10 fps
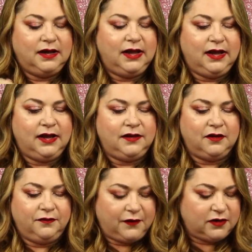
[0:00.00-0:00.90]
And
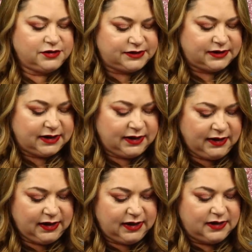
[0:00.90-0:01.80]
the first
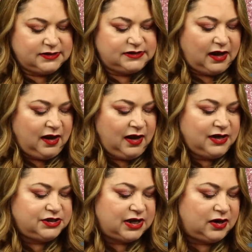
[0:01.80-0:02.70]
thing is the
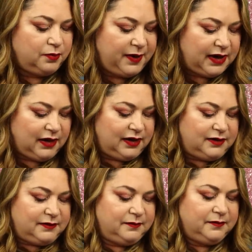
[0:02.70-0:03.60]
eyeshadow palette.
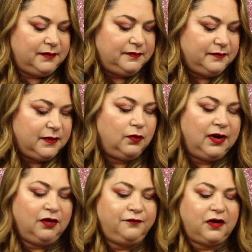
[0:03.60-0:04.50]

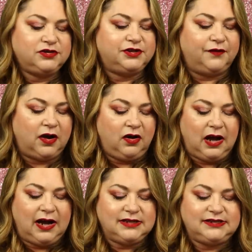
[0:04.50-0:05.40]
Well, first of all,
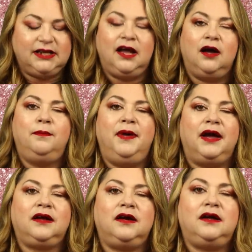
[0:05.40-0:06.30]
I see a
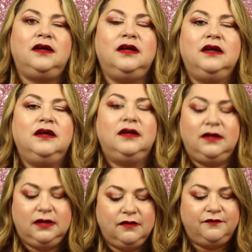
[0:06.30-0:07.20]
Becca
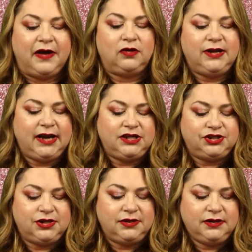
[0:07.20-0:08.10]

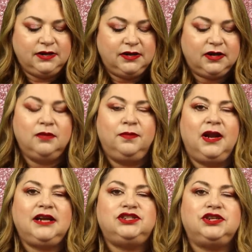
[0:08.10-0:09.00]
foundation
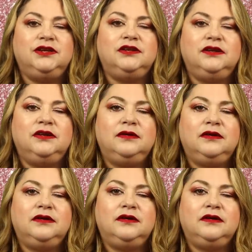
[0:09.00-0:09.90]
complexion
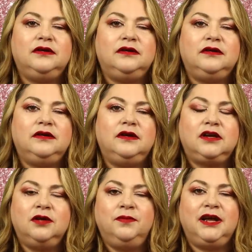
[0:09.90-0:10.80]

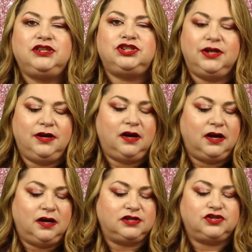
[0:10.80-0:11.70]
complexion
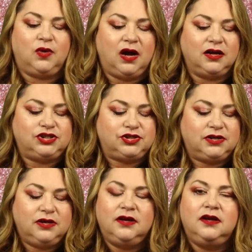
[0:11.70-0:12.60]
uh, swatch.
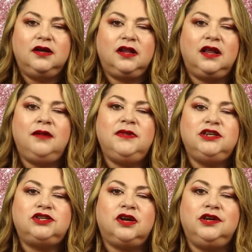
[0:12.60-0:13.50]
Let me
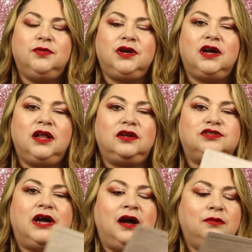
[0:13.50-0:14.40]
show you what
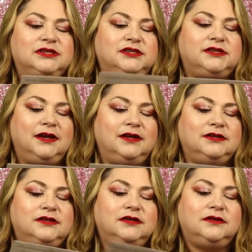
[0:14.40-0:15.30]
colors I was
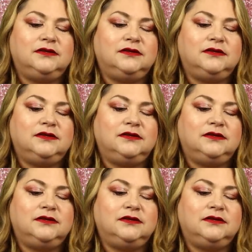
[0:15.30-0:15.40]
sent.